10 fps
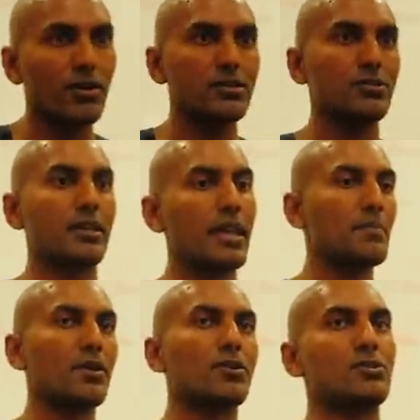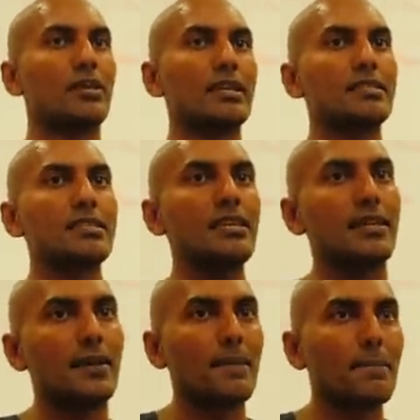Of course you can, because you can
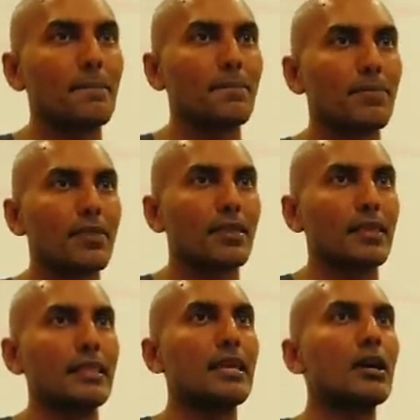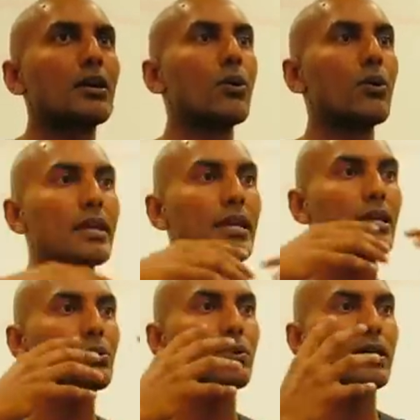see that they are going
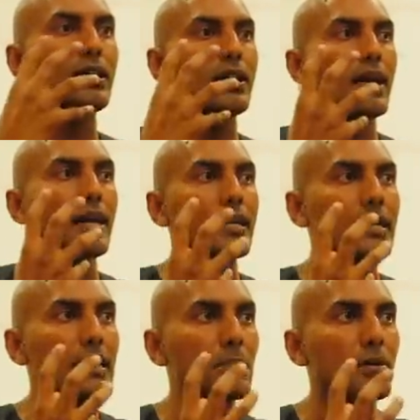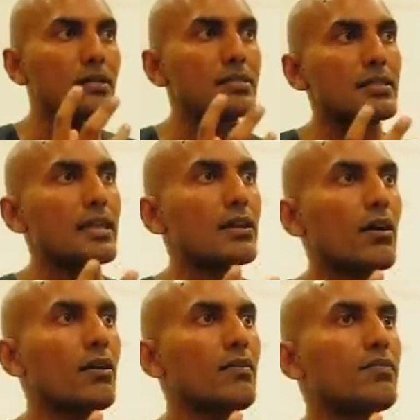into a deeper state
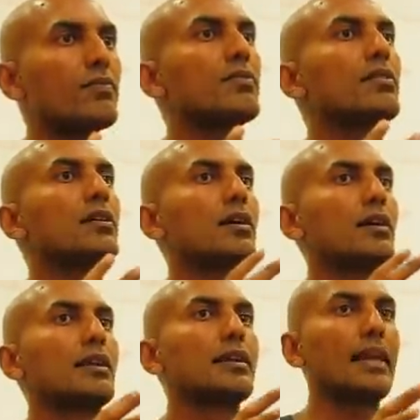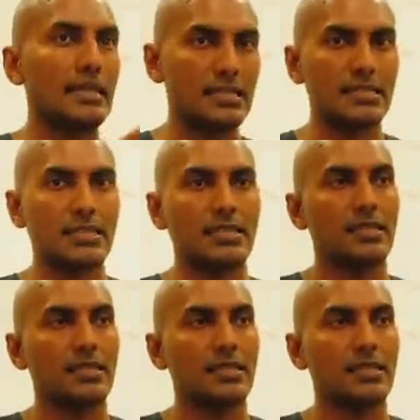of rest.